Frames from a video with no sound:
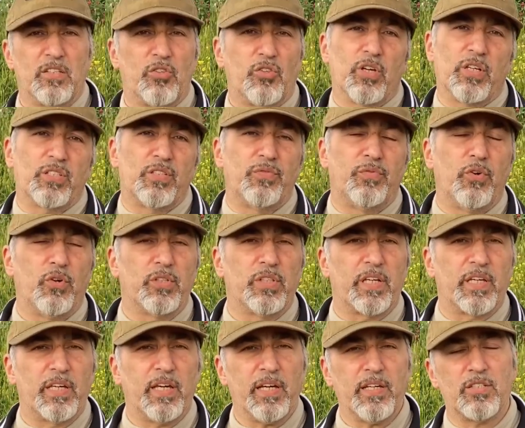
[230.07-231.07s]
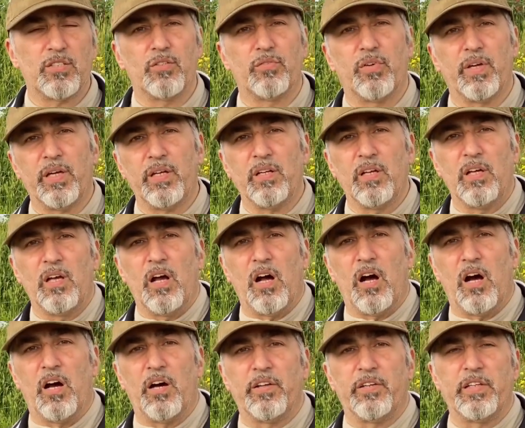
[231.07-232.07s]
just for the kicks of it,
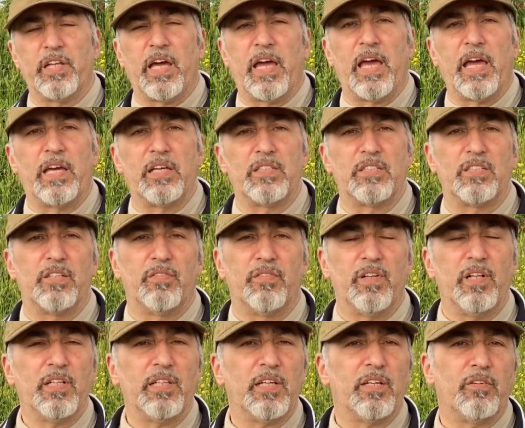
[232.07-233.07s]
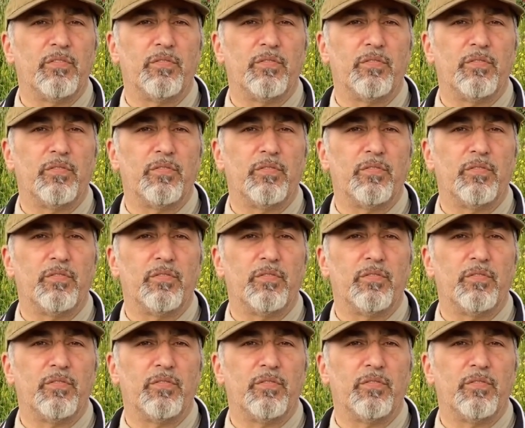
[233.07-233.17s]
on a civilian